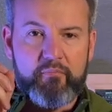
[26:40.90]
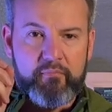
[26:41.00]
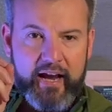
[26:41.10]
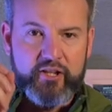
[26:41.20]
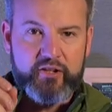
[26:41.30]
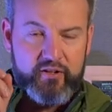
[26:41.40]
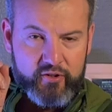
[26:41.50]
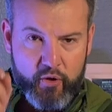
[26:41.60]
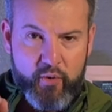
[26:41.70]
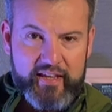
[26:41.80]
by
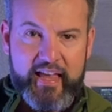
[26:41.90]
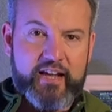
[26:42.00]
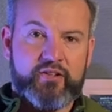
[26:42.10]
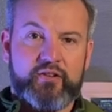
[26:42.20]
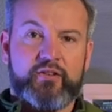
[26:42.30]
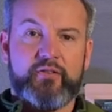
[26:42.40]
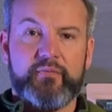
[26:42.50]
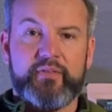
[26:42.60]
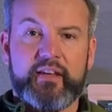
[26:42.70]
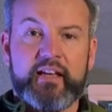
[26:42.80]
doing that to you.
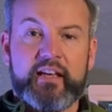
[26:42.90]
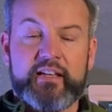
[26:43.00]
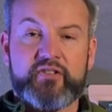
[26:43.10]
He's